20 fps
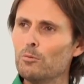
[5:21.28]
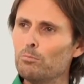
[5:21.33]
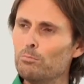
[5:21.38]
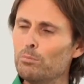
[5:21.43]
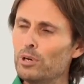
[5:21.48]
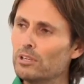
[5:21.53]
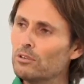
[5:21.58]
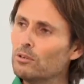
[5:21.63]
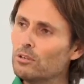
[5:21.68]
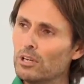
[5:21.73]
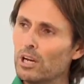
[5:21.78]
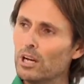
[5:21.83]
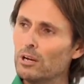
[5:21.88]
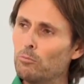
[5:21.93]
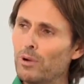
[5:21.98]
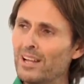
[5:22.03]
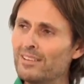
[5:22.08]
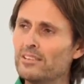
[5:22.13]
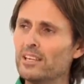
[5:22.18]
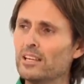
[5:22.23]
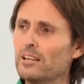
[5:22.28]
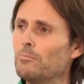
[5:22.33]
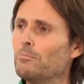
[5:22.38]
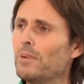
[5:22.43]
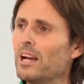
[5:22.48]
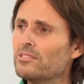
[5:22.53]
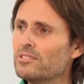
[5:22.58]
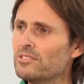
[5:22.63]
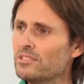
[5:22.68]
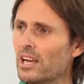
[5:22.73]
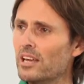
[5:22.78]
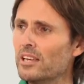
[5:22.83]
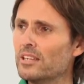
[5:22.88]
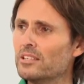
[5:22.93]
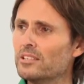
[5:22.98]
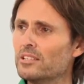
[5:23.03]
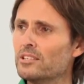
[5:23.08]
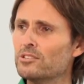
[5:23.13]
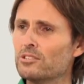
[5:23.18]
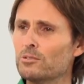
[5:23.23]
But one thing I must say
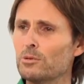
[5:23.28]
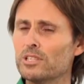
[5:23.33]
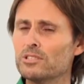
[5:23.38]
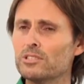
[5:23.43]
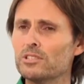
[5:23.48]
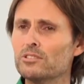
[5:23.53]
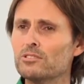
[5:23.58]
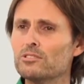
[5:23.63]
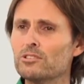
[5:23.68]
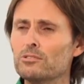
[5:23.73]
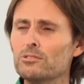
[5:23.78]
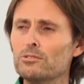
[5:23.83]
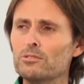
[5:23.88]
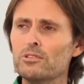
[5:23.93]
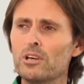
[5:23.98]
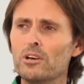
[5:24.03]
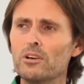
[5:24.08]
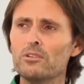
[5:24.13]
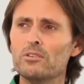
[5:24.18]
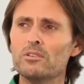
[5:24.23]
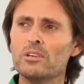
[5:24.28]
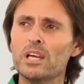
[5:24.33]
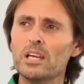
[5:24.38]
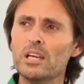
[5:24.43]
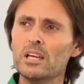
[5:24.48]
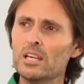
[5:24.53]
in this question too, though,